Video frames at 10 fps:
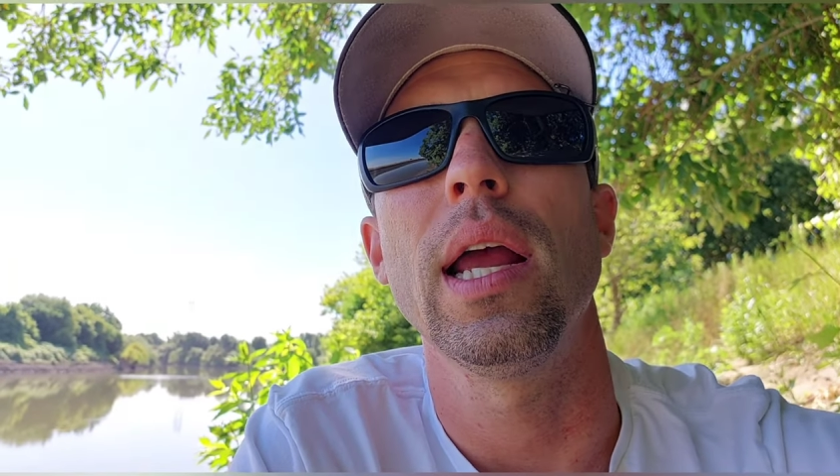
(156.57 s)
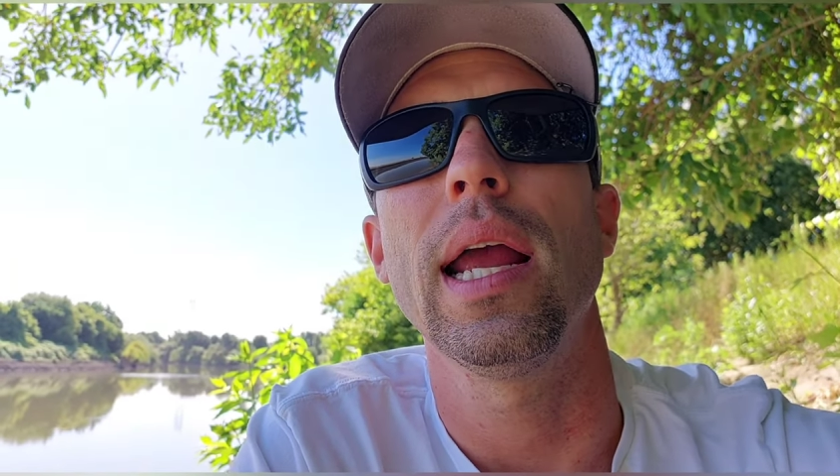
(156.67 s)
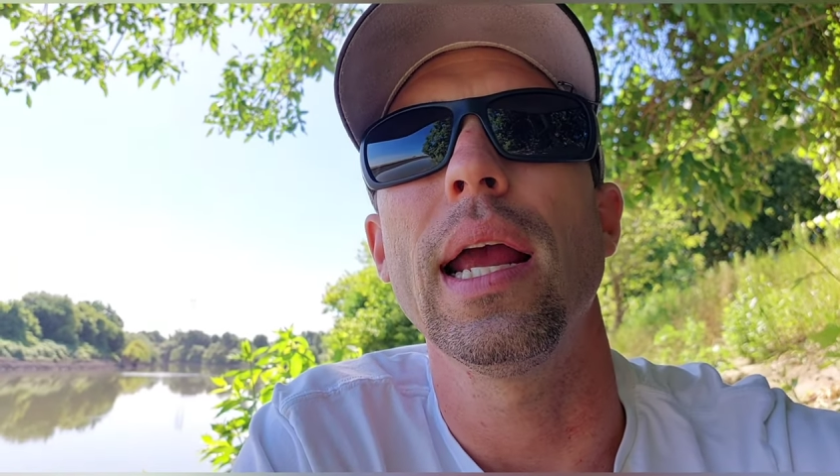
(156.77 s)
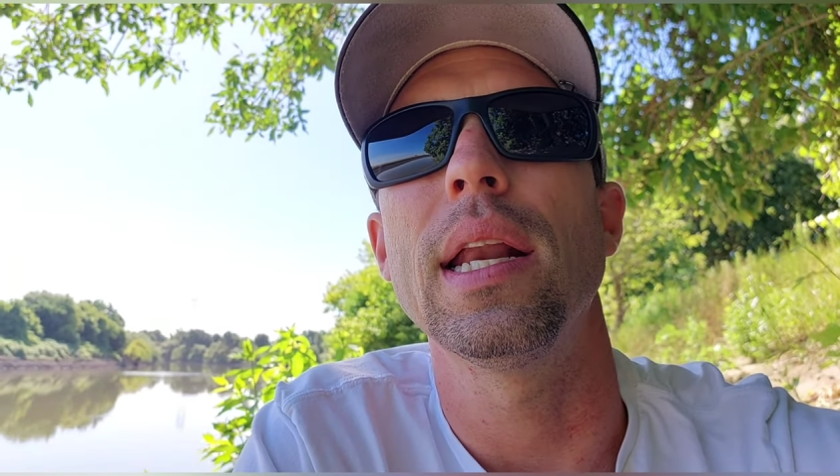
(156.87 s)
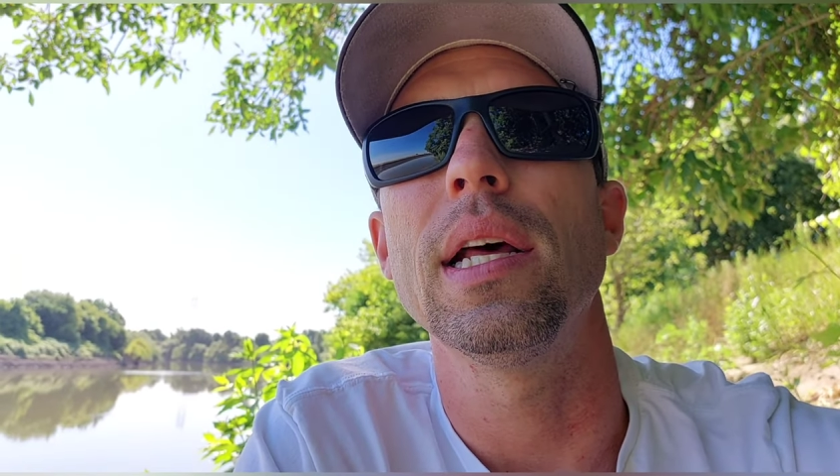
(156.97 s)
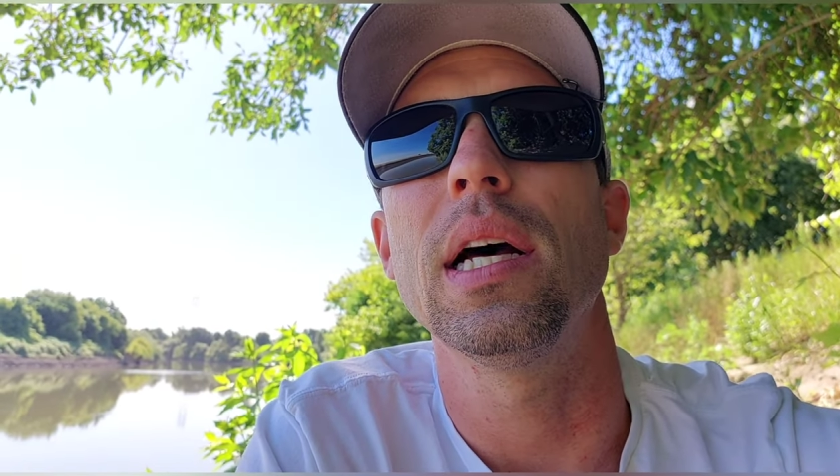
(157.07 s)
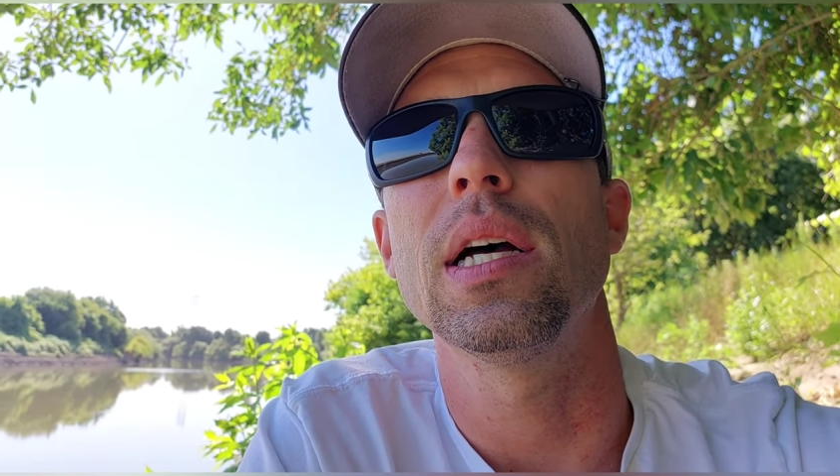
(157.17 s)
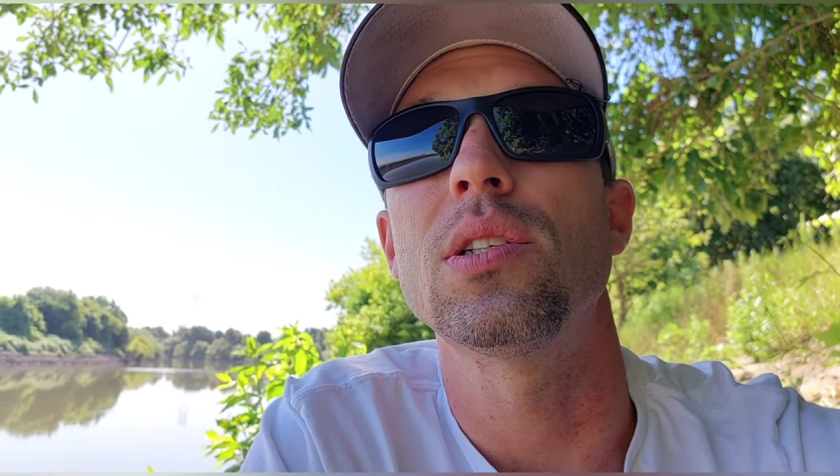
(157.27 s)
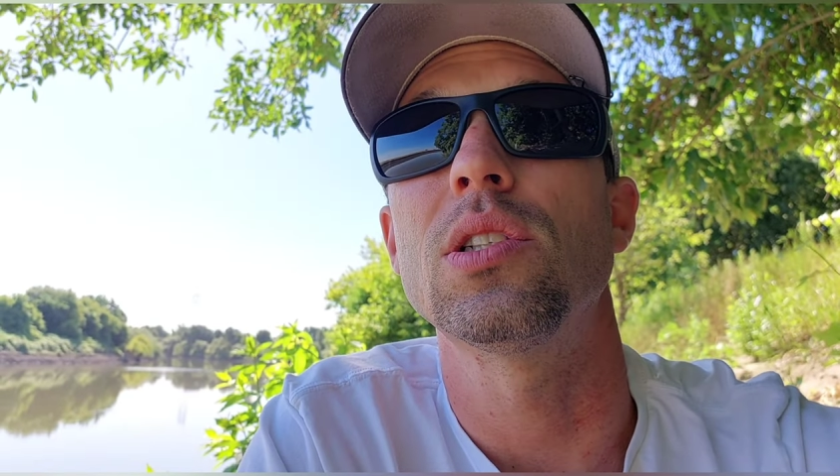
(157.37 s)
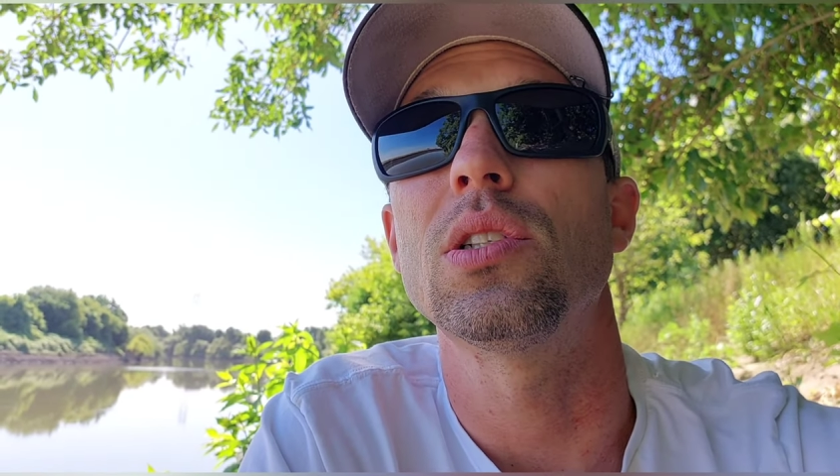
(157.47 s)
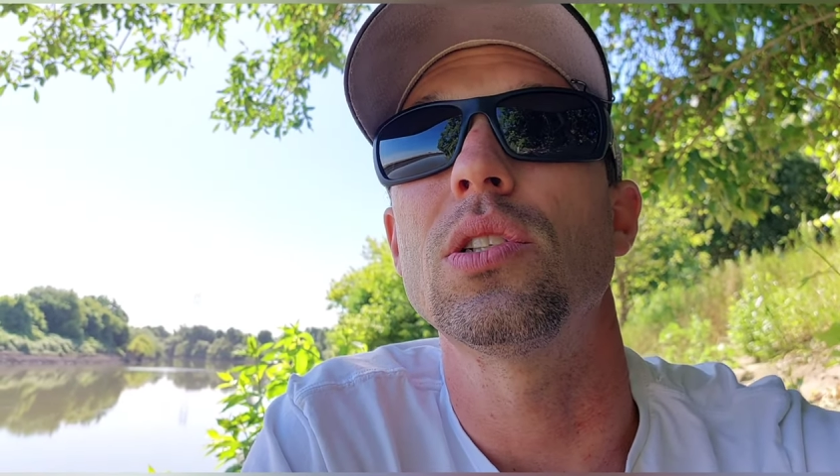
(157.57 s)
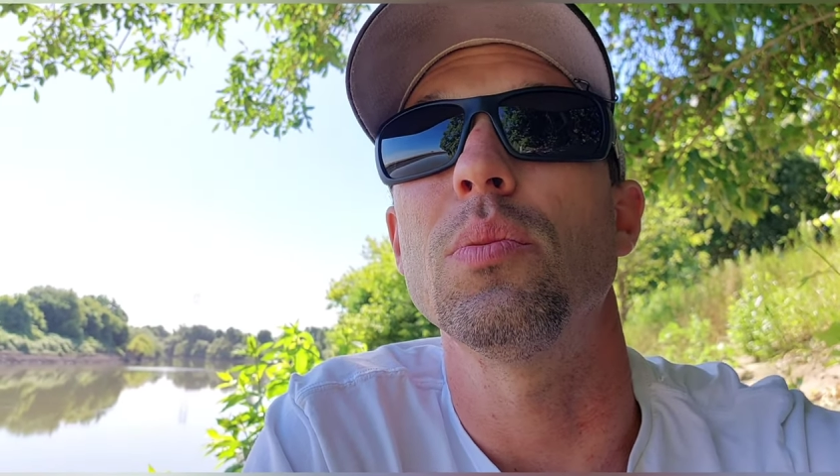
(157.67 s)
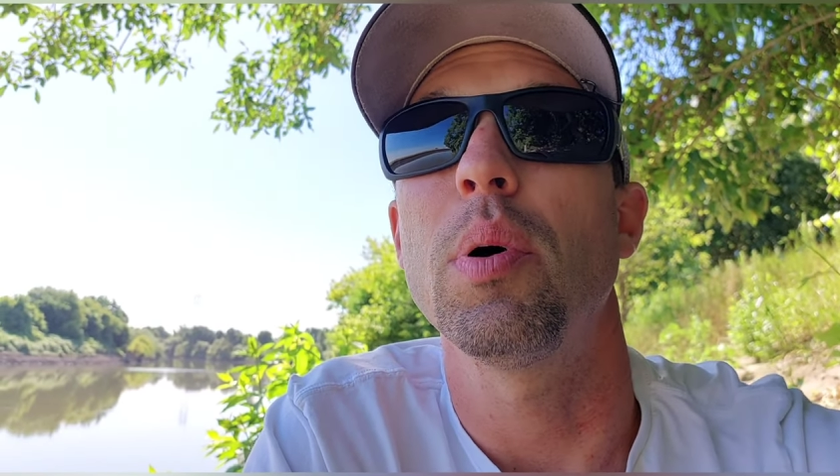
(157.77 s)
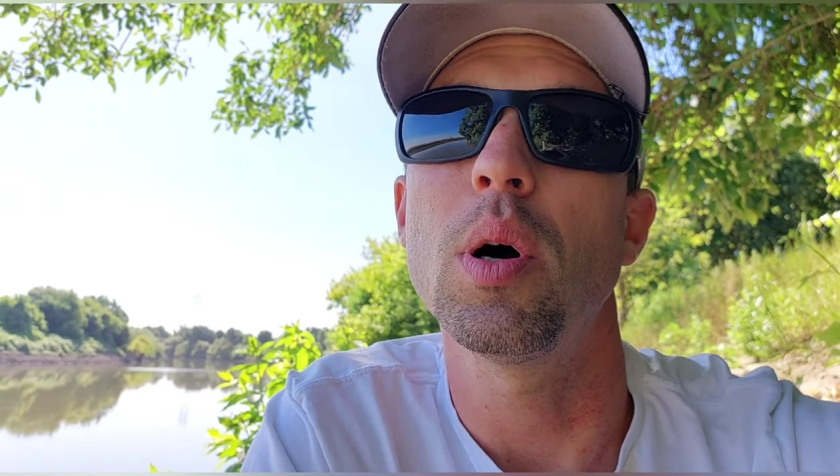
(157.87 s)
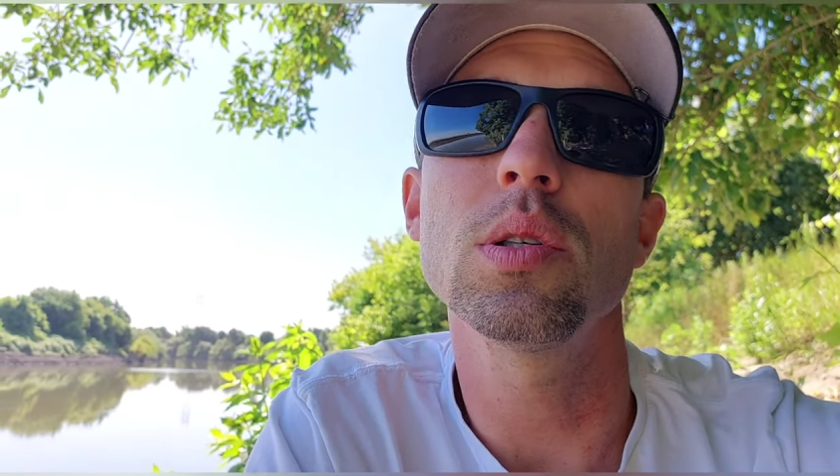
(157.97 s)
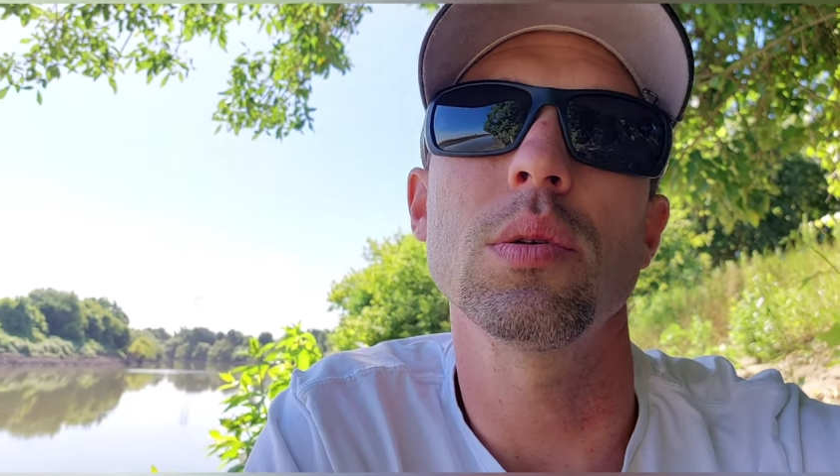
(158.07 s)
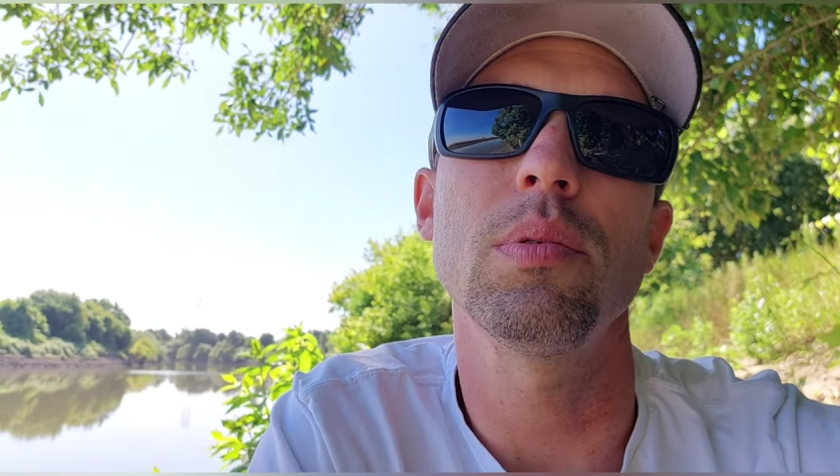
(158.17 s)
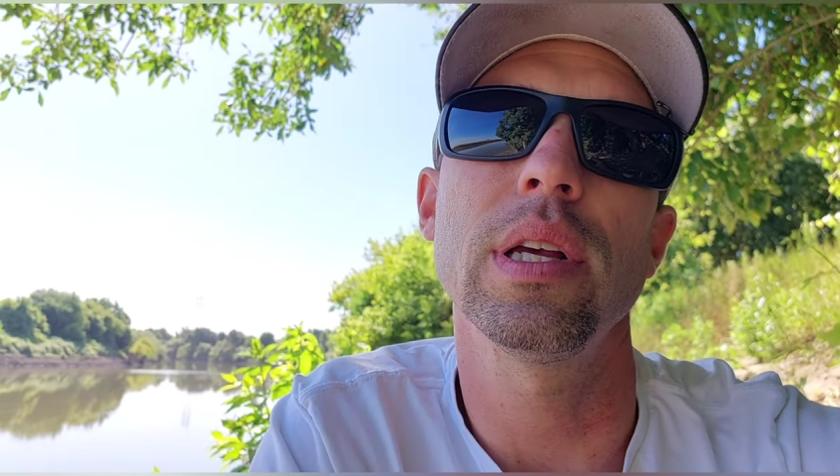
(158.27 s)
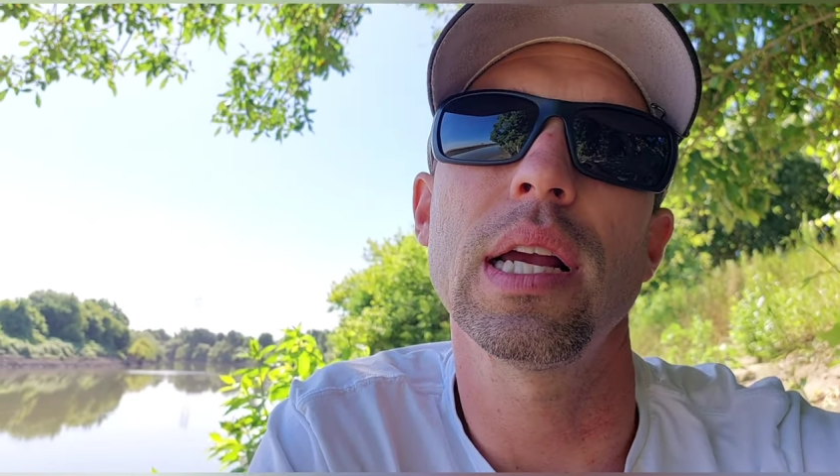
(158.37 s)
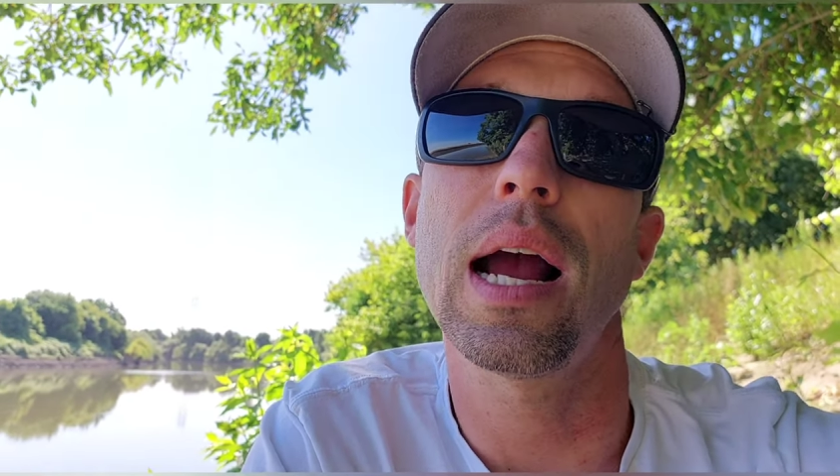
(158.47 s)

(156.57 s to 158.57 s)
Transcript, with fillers: and uh, supposedly